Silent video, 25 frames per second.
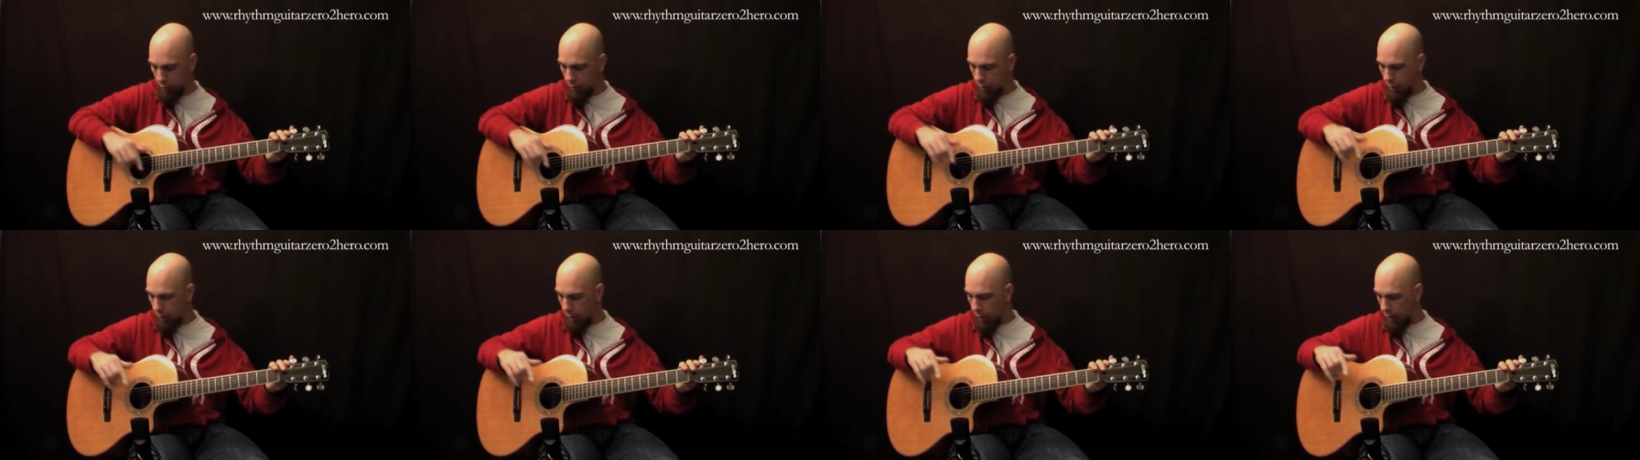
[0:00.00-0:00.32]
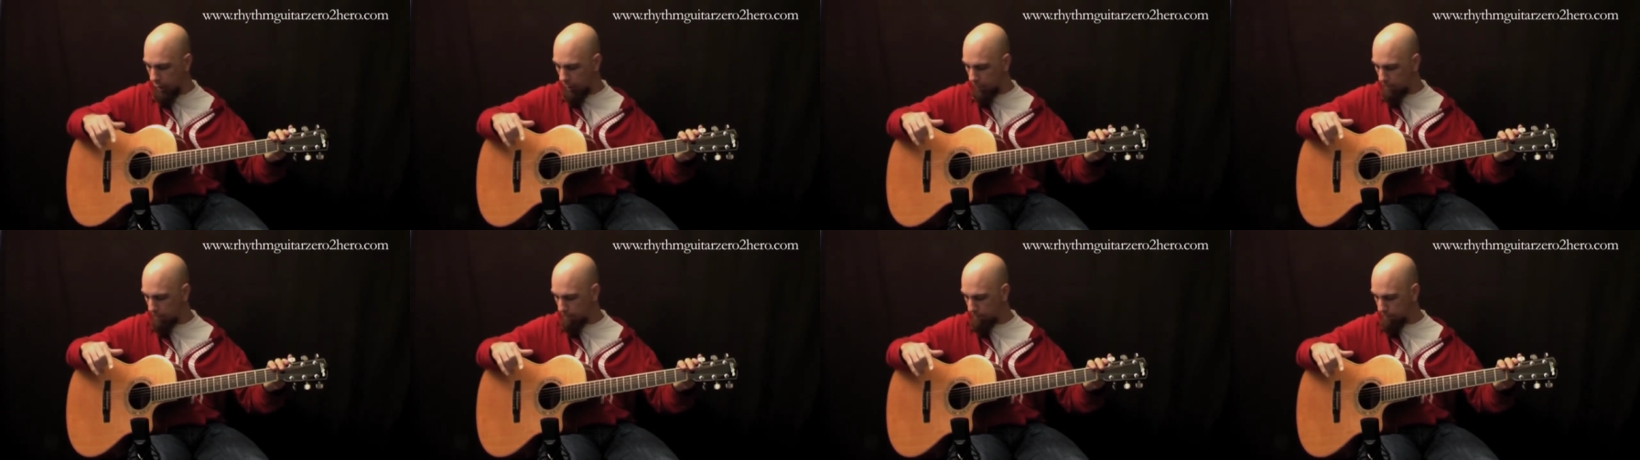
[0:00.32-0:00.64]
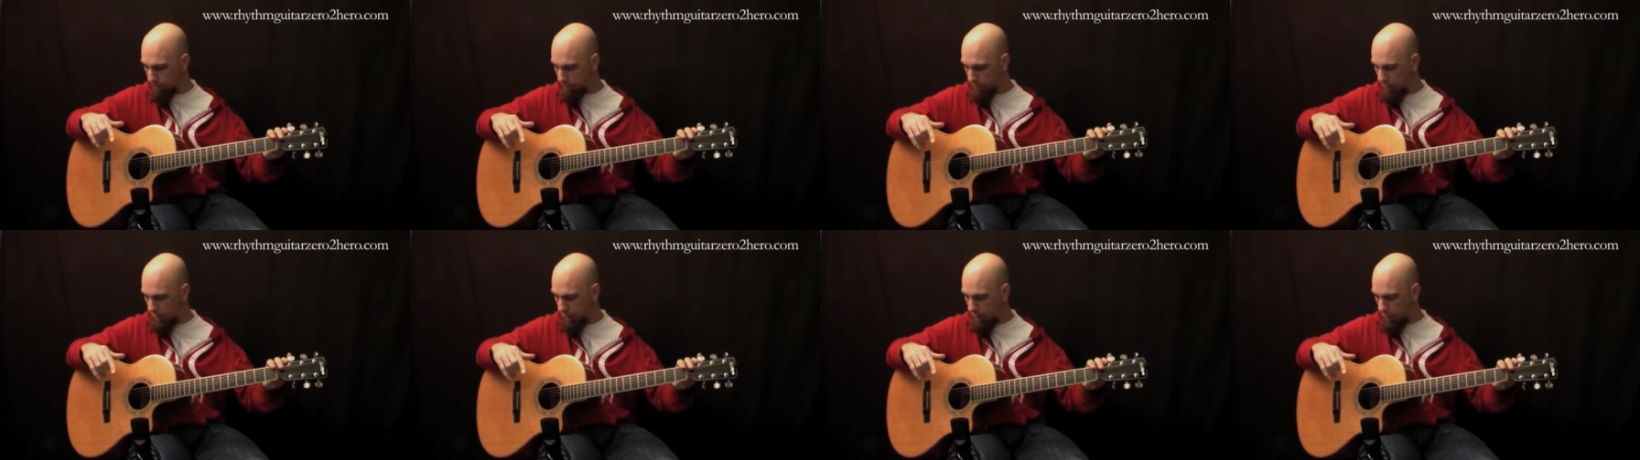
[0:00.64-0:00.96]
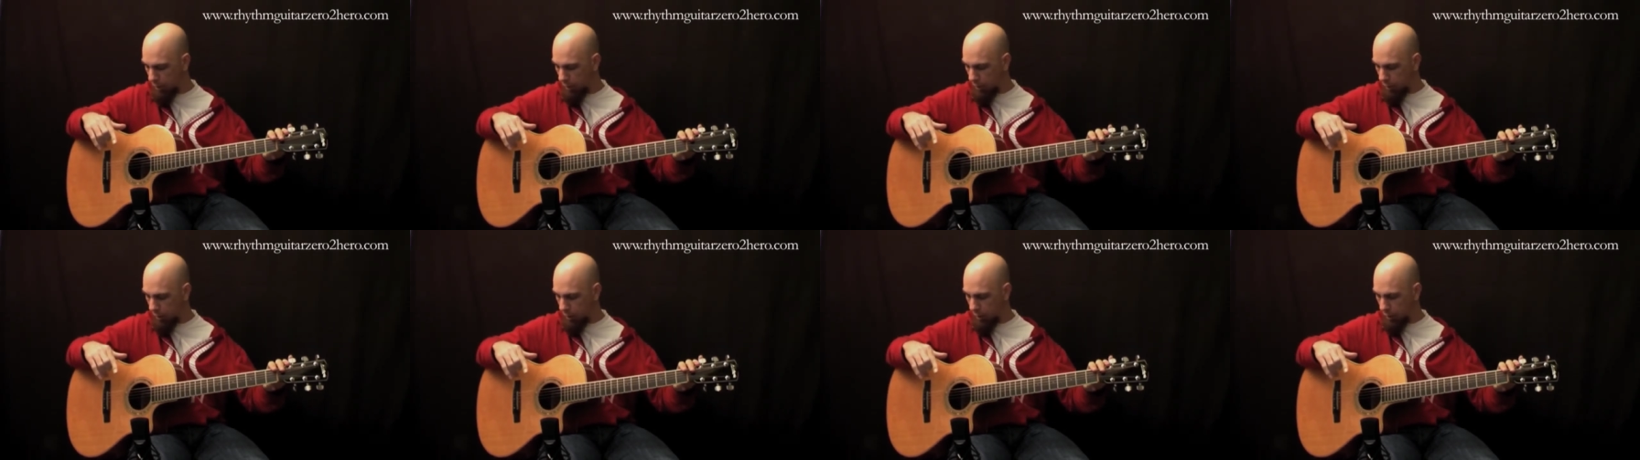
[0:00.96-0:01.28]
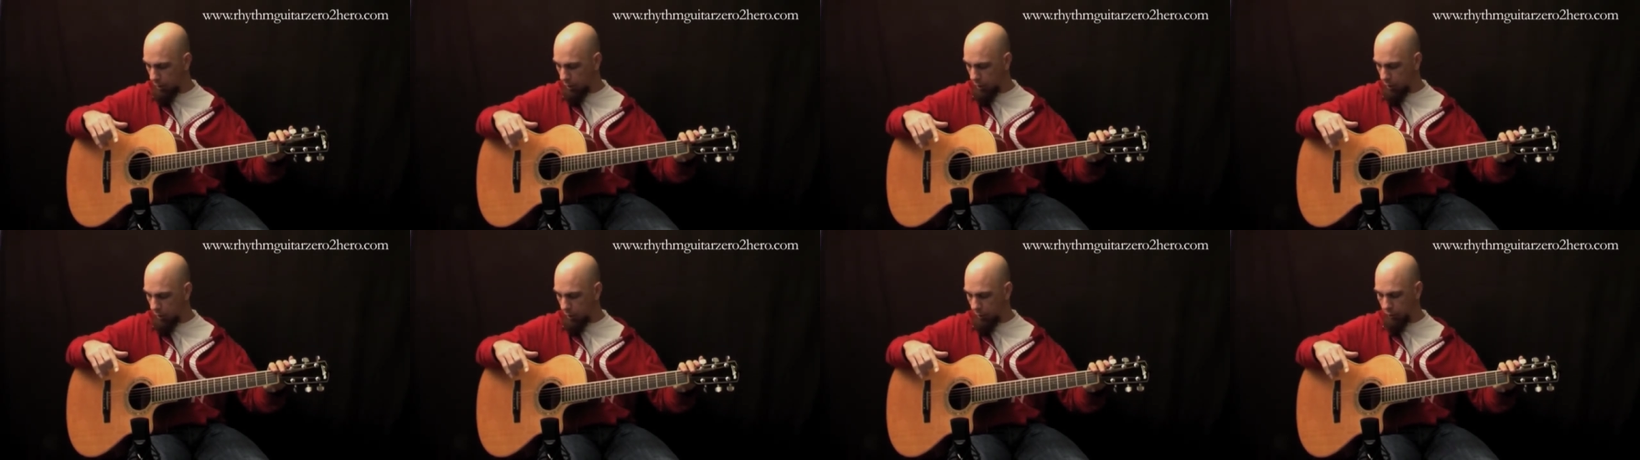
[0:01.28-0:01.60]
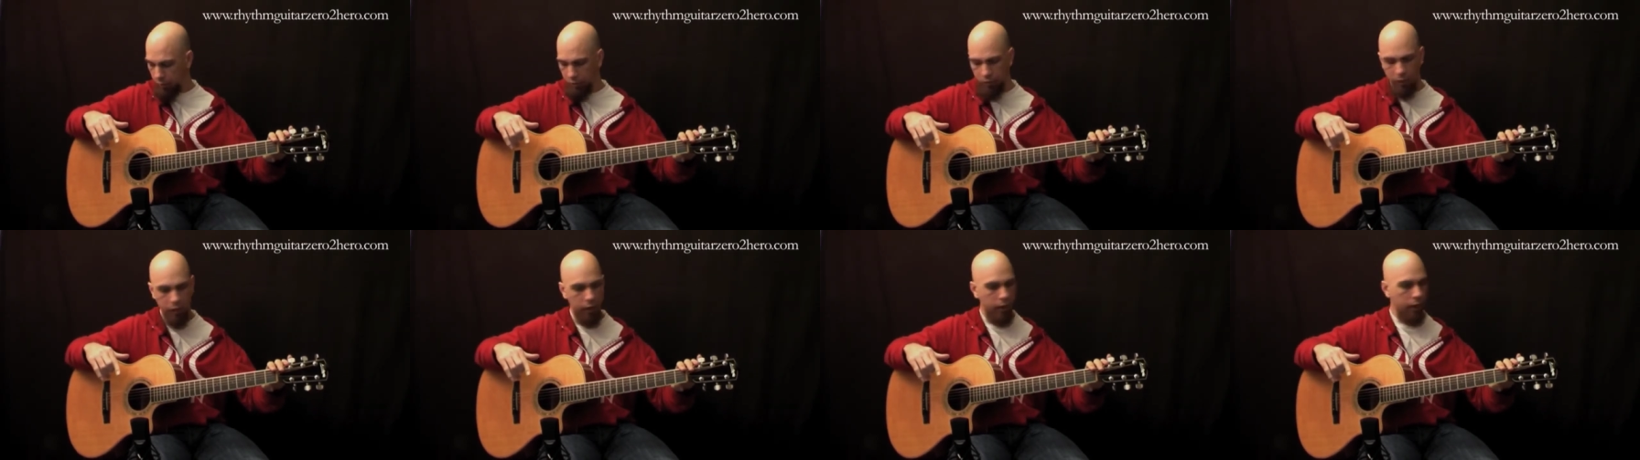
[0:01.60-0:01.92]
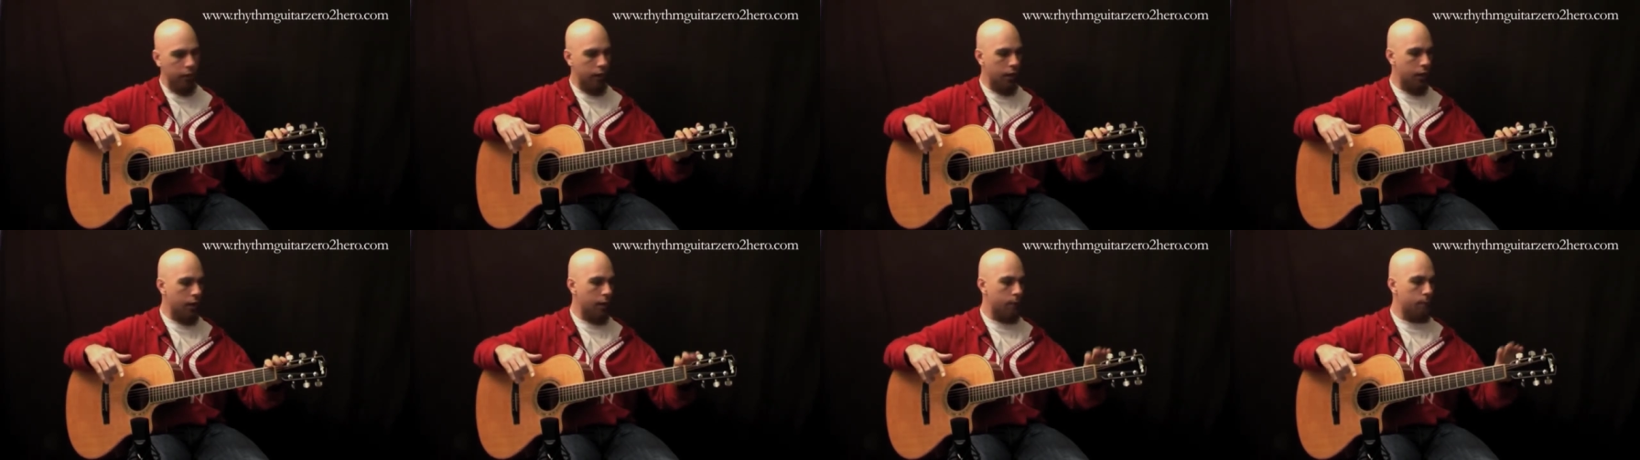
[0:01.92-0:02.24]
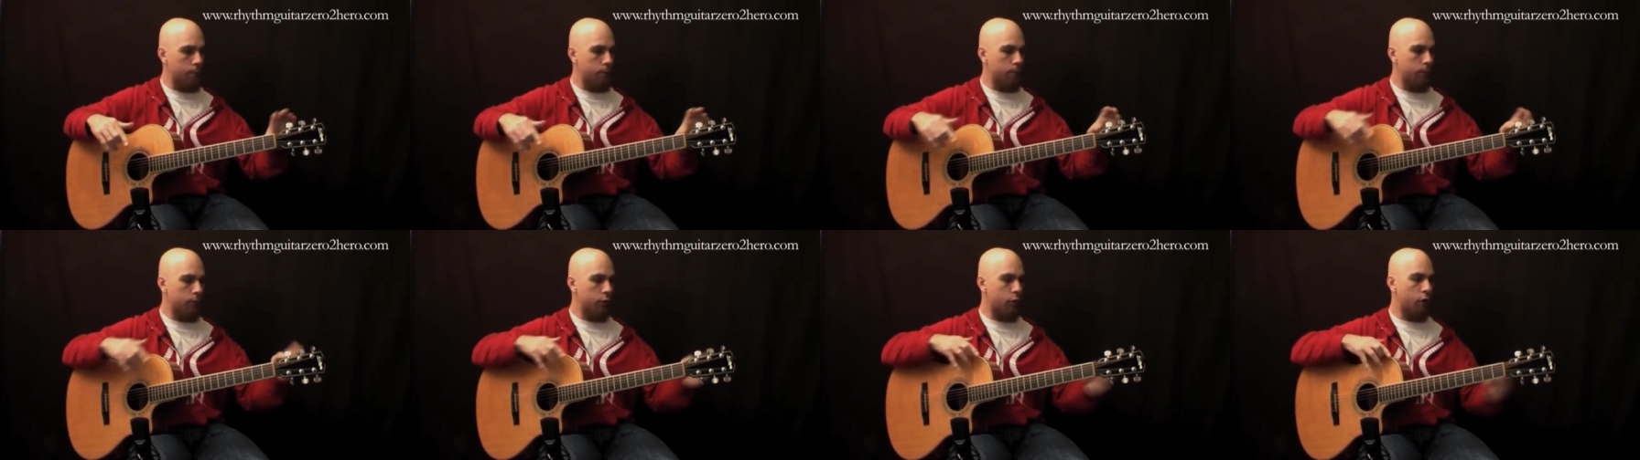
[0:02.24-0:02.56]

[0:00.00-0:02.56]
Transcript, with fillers: Um, Then, um,